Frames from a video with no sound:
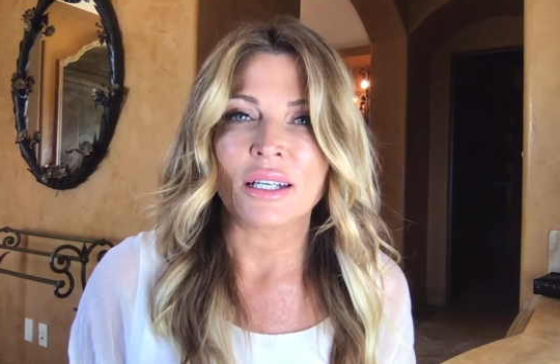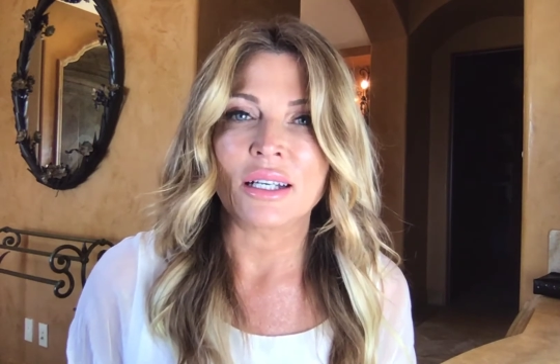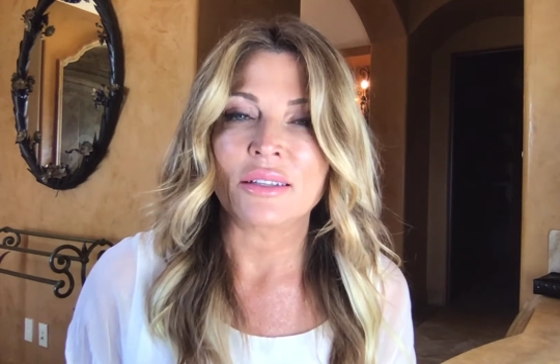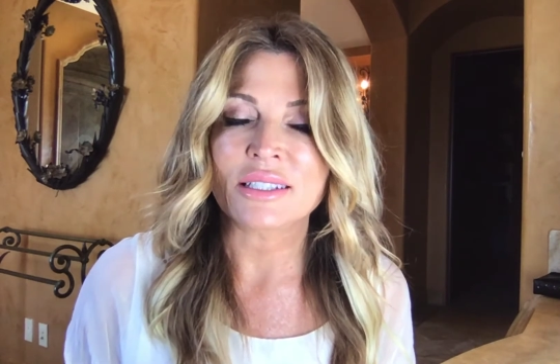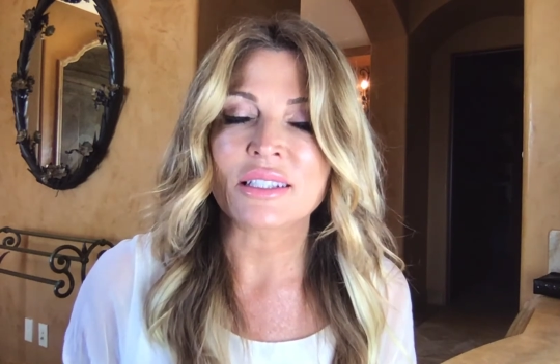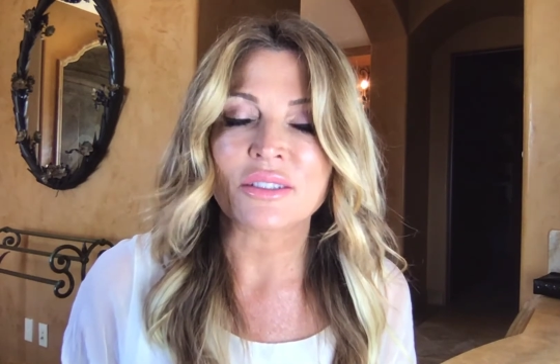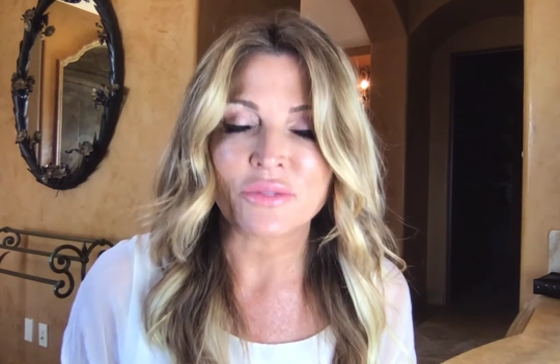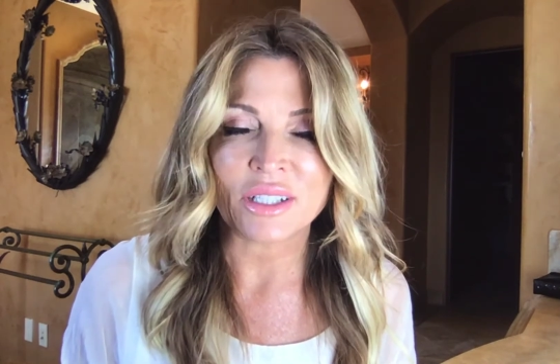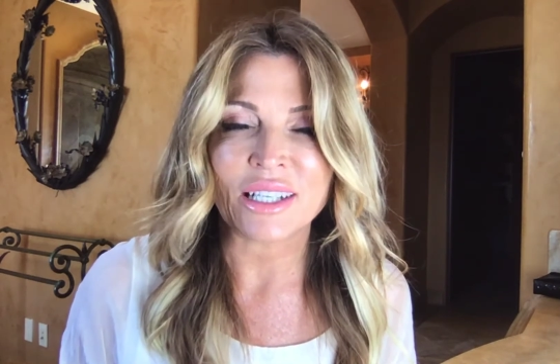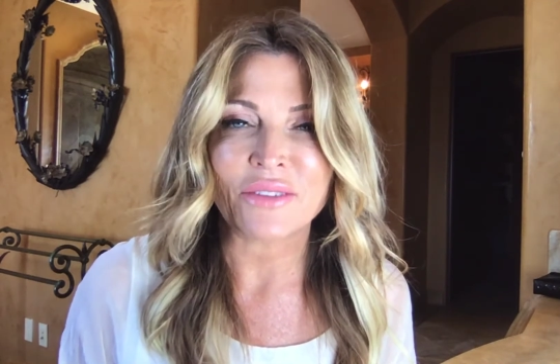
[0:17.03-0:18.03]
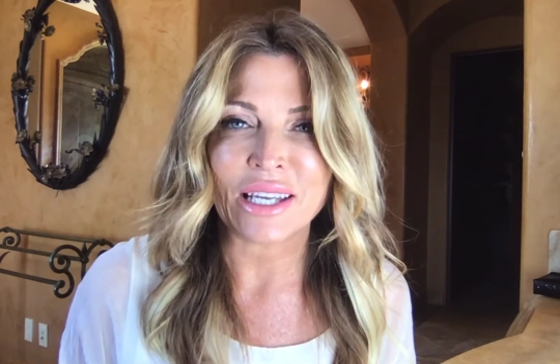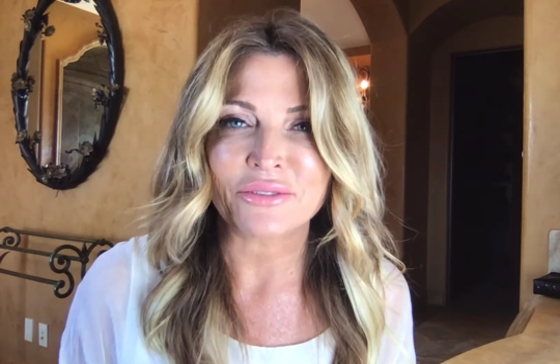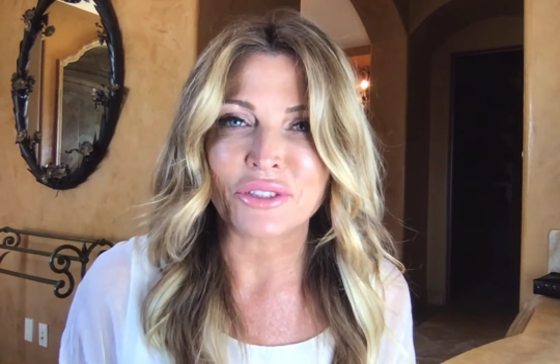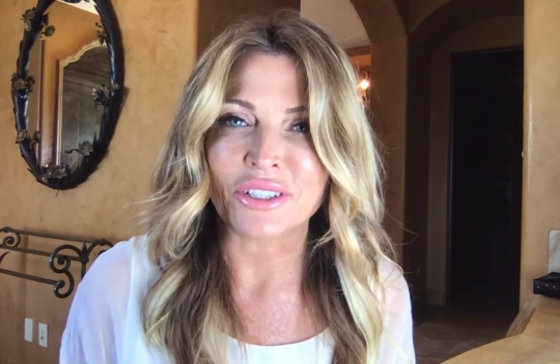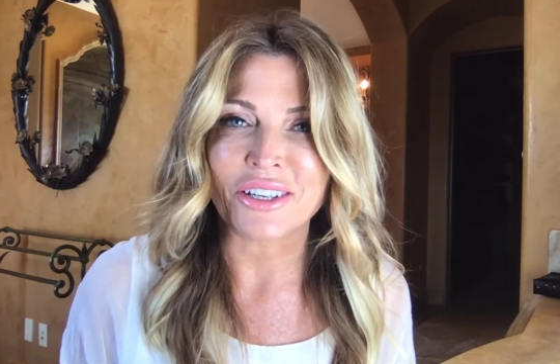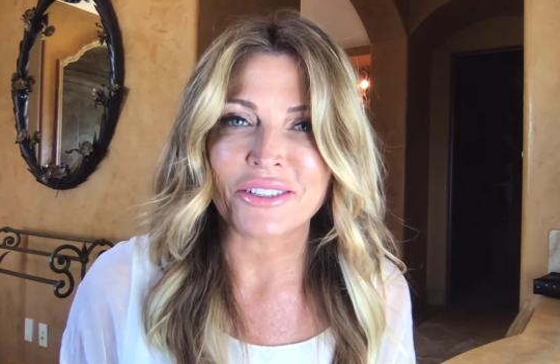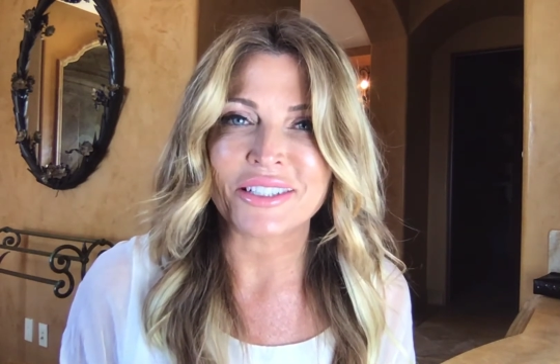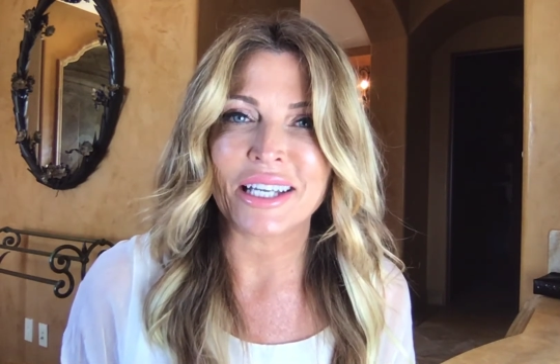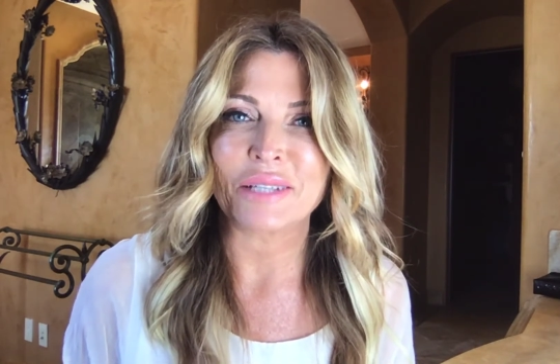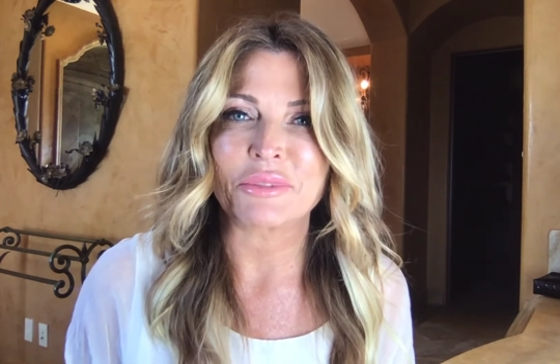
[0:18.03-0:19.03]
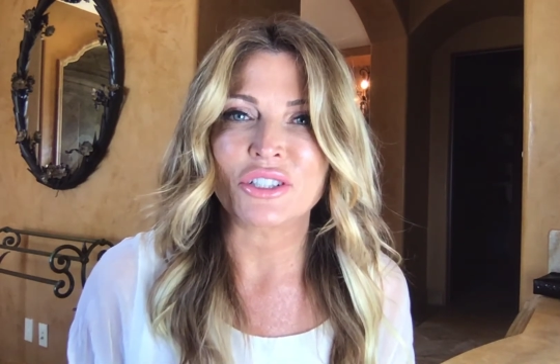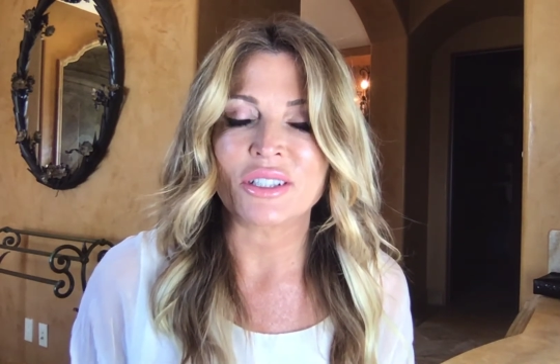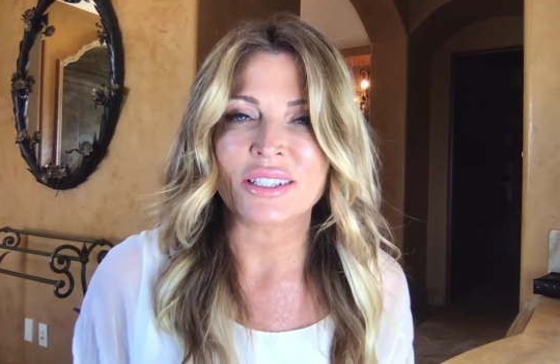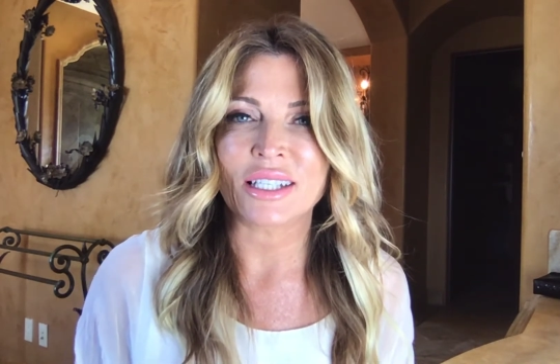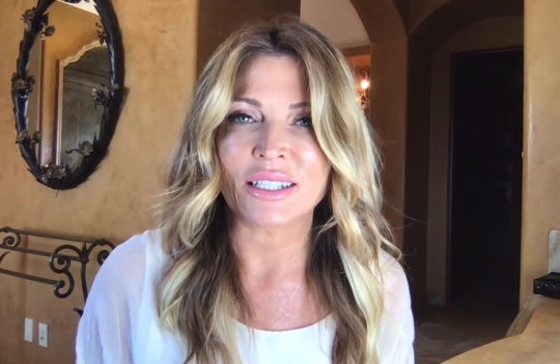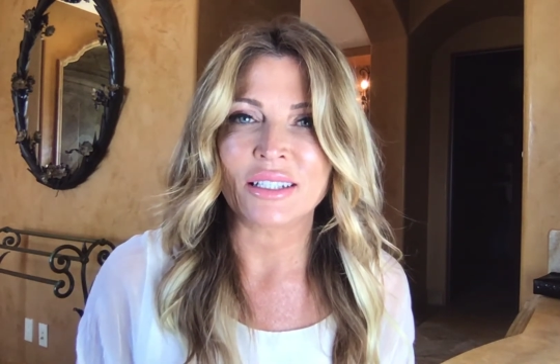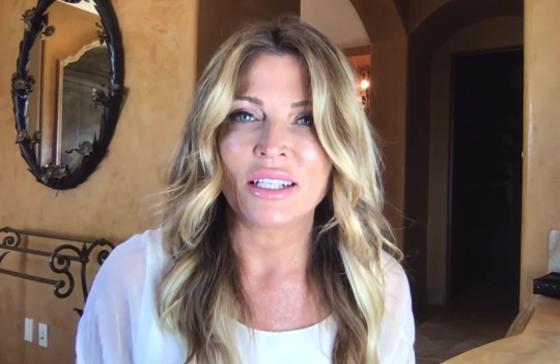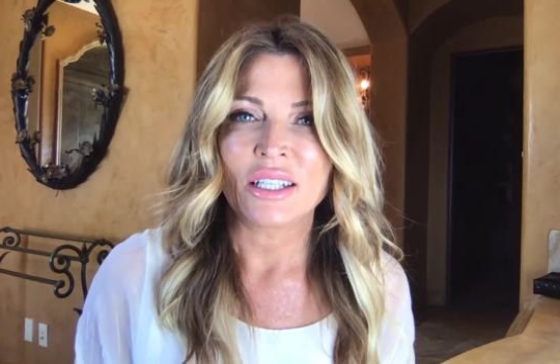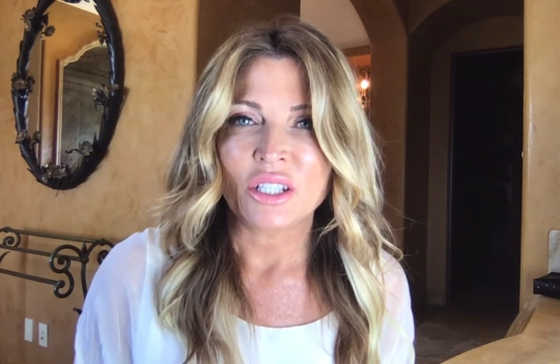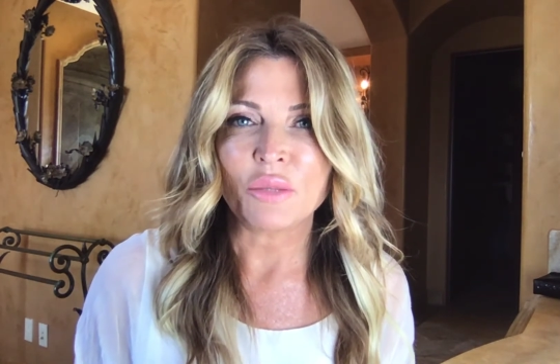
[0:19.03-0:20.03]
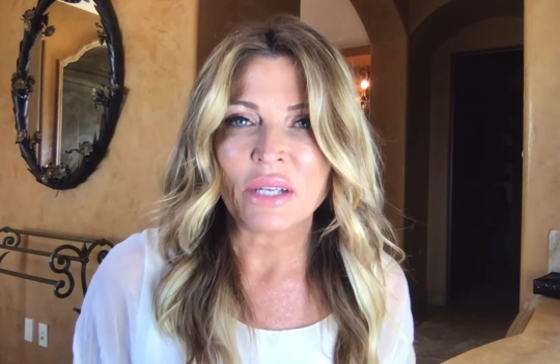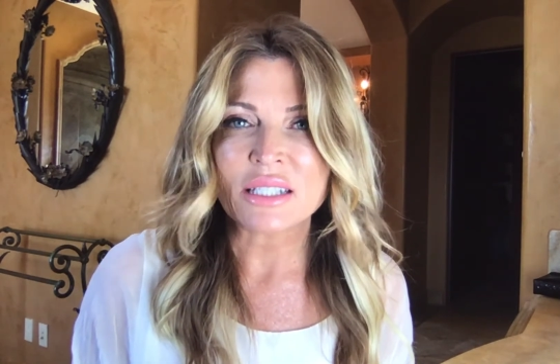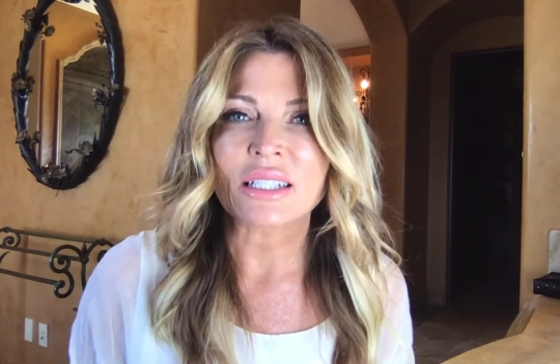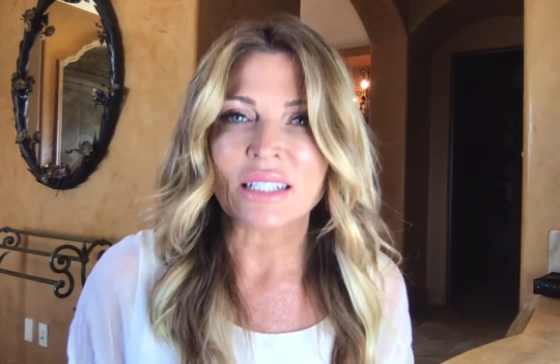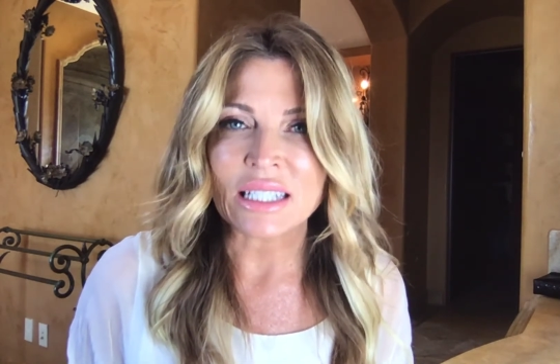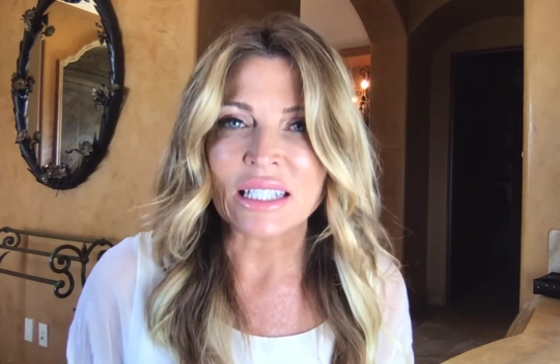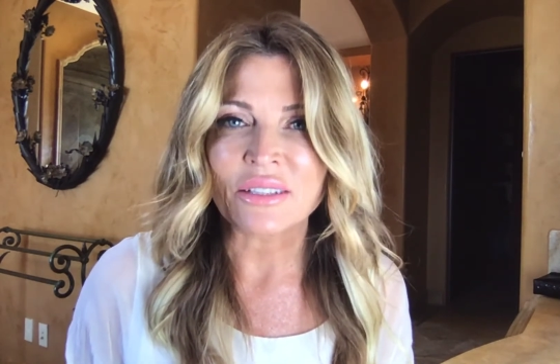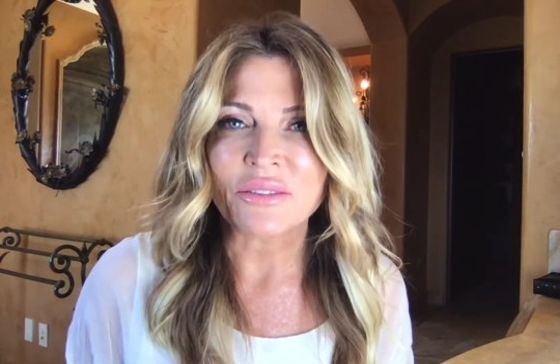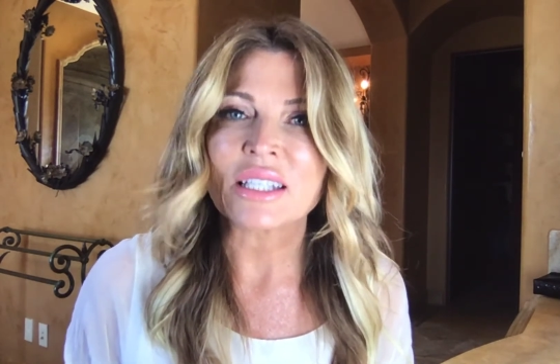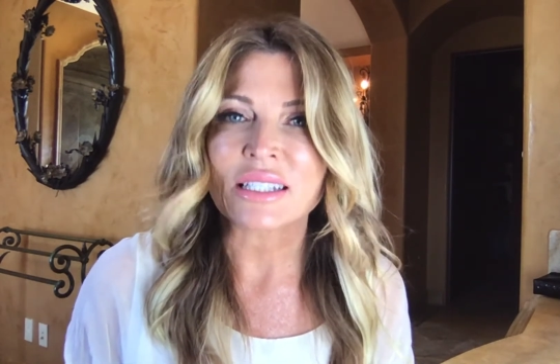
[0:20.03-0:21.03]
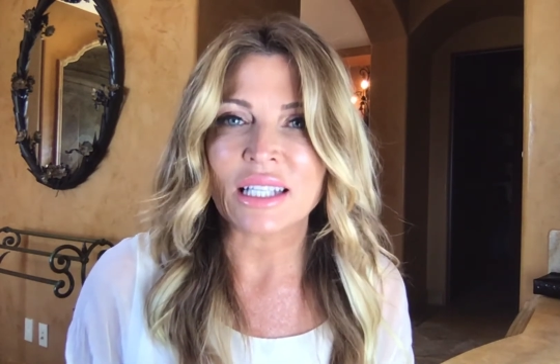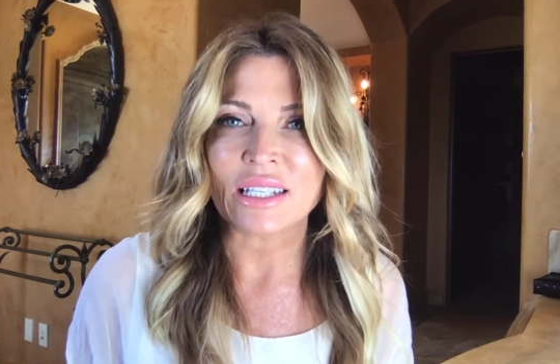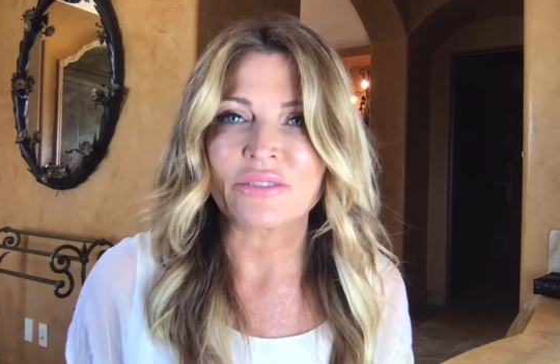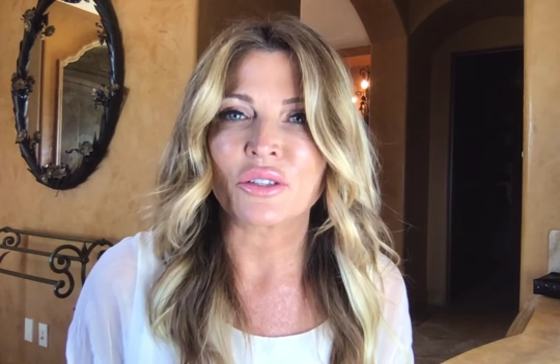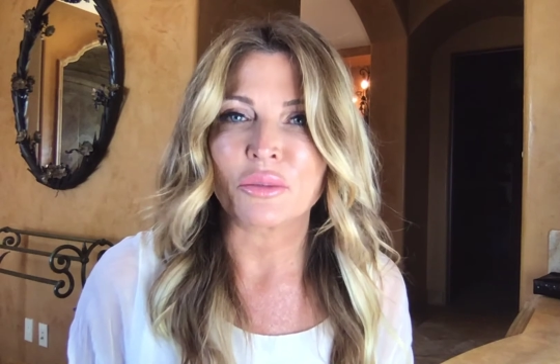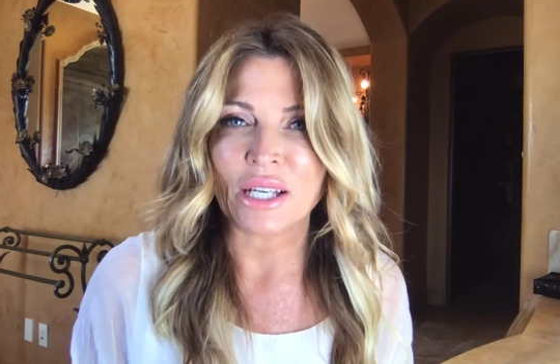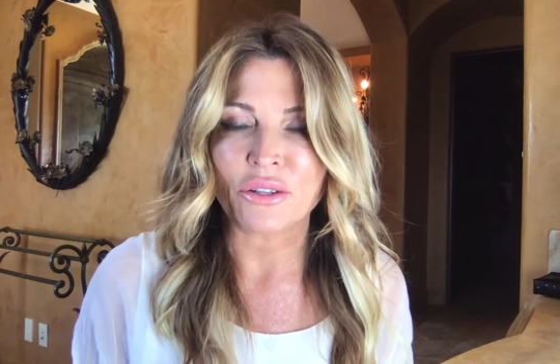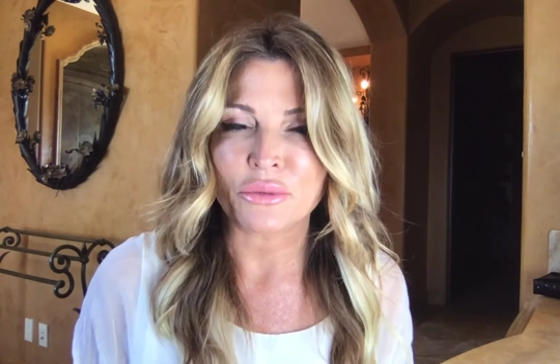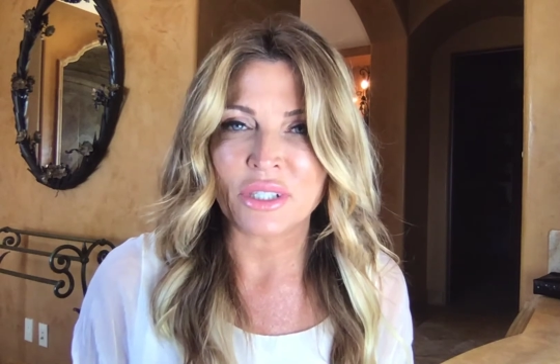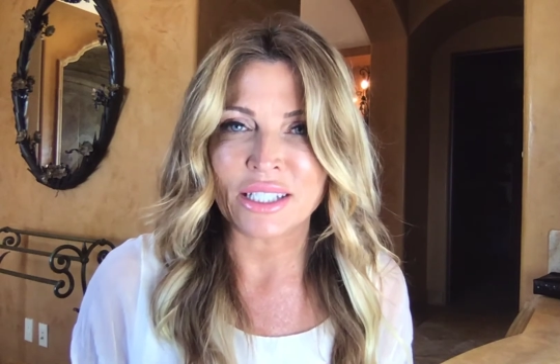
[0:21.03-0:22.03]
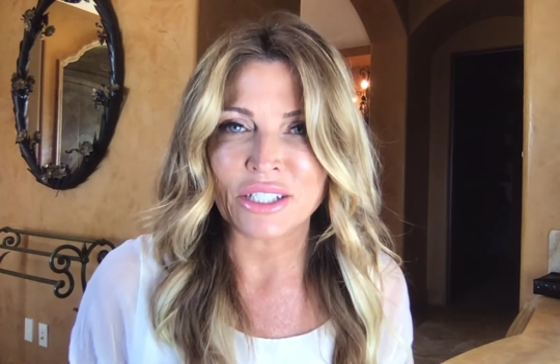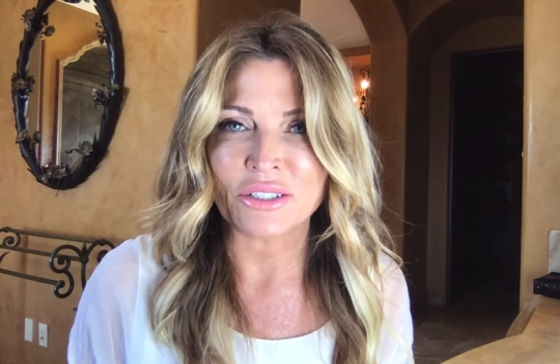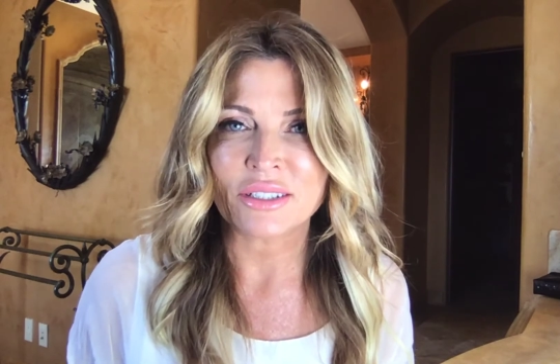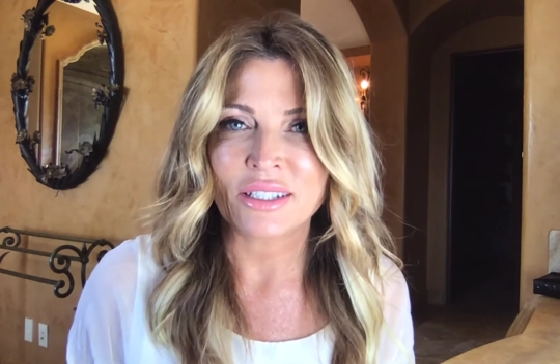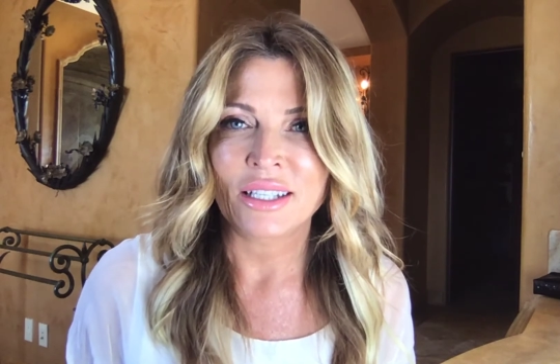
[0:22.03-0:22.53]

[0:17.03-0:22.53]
This is a friend I've had for a long time, and she said, "You basically lived this life for about 3 years."